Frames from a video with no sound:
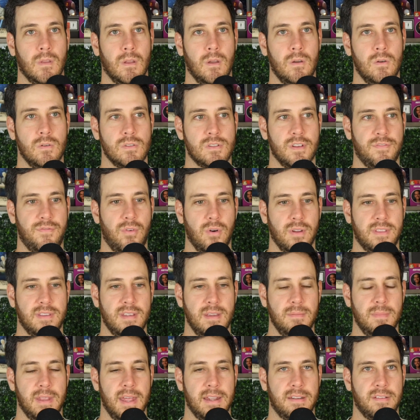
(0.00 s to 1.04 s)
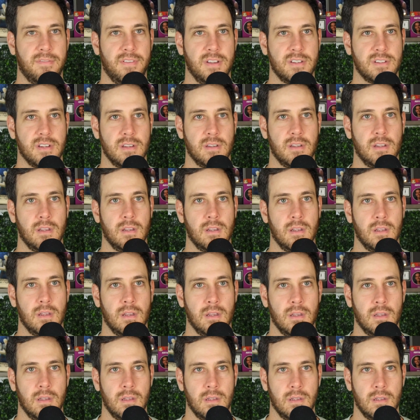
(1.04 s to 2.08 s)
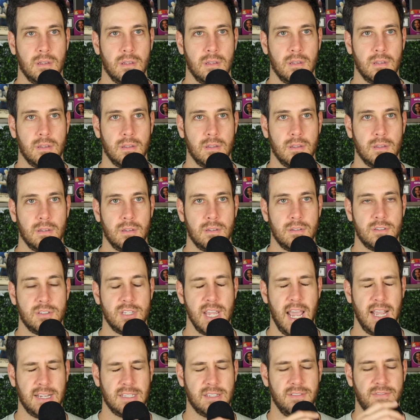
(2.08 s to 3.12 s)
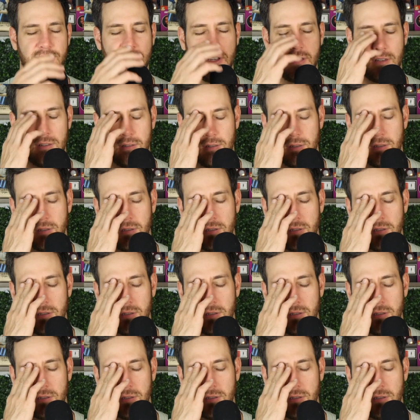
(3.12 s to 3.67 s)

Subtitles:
who's the fourth team in that division? Jacksonville,